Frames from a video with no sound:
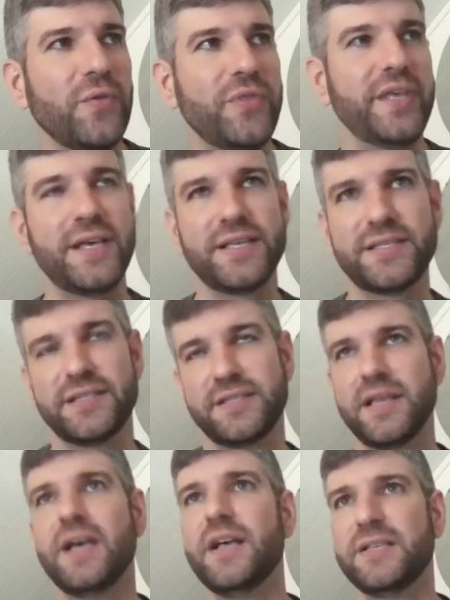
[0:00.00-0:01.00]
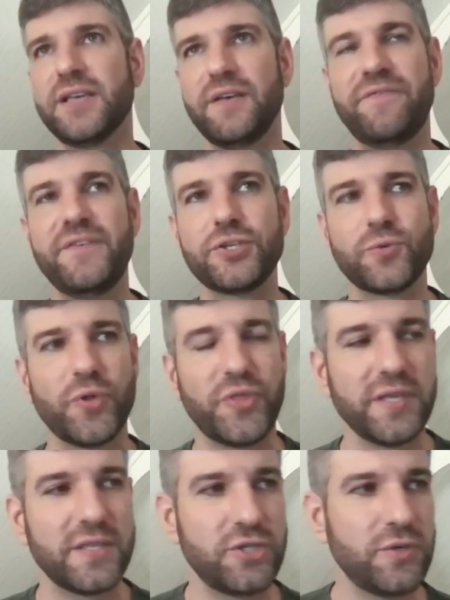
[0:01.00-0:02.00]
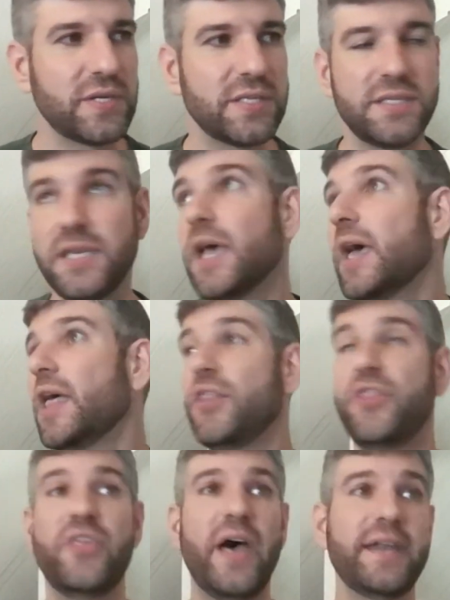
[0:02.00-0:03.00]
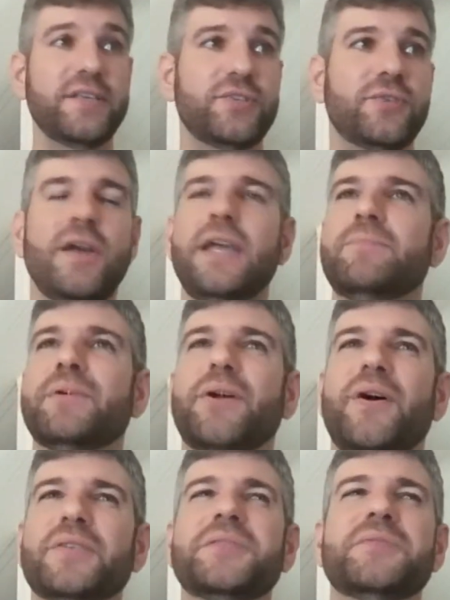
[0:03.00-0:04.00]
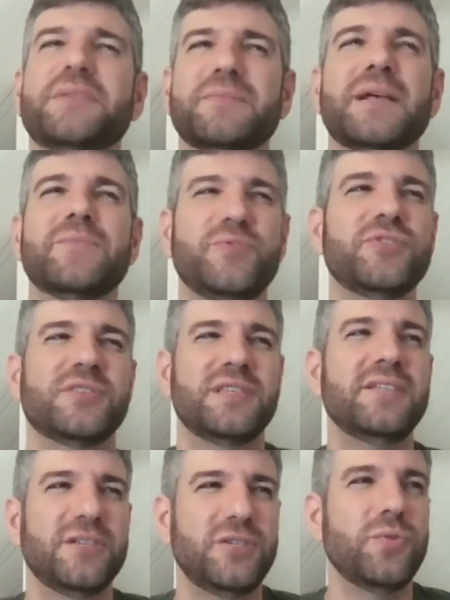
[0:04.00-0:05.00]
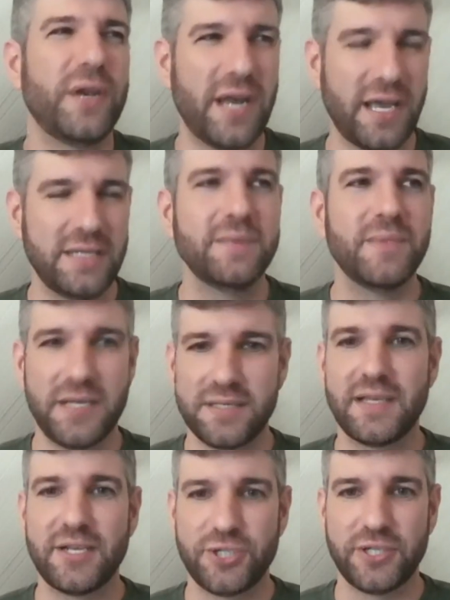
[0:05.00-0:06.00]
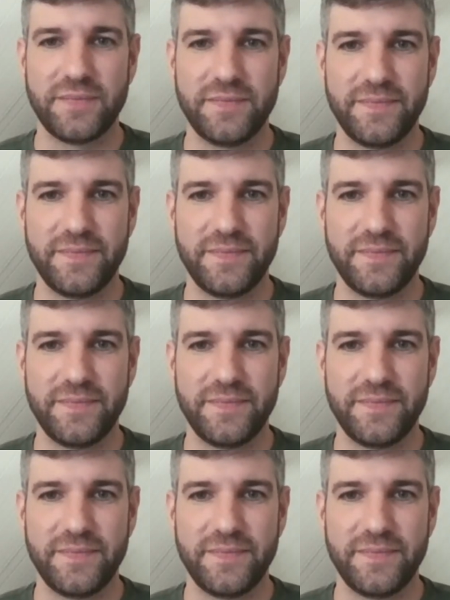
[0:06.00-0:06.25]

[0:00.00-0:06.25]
this, and a visual thing that you can see. That is great. But also sometimes we just need to do a 90-minute session.